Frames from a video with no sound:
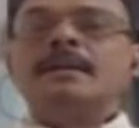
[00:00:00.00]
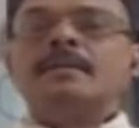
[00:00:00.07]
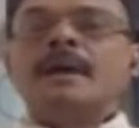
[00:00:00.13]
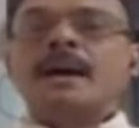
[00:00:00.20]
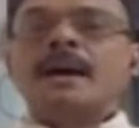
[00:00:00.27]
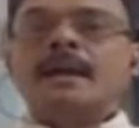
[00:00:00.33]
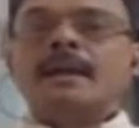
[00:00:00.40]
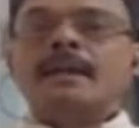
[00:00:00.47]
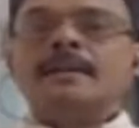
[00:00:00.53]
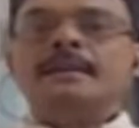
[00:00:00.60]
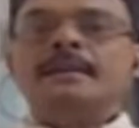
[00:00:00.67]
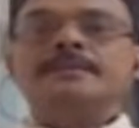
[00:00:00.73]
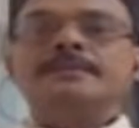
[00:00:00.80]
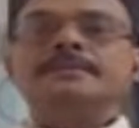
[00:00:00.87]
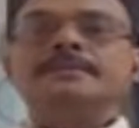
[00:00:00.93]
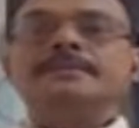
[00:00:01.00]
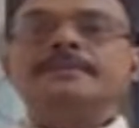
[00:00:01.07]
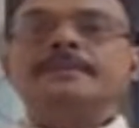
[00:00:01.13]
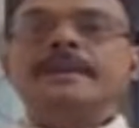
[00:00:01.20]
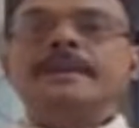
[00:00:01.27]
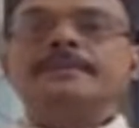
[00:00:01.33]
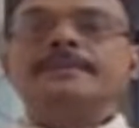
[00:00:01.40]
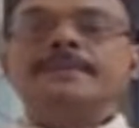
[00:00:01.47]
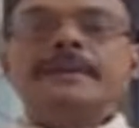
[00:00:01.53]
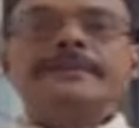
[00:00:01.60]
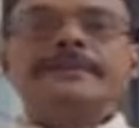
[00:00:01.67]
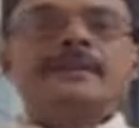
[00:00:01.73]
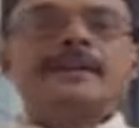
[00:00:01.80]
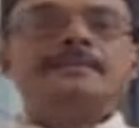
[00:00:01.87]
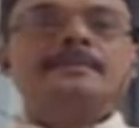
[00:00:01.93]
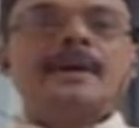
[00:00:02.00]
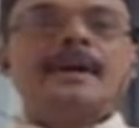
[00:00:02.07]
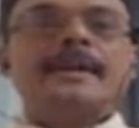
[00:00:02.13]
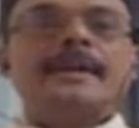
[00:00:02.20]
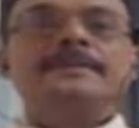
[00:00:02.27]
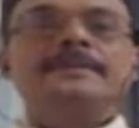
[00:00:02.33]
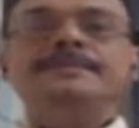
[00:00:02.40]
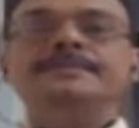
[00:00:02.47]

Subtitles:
I extend my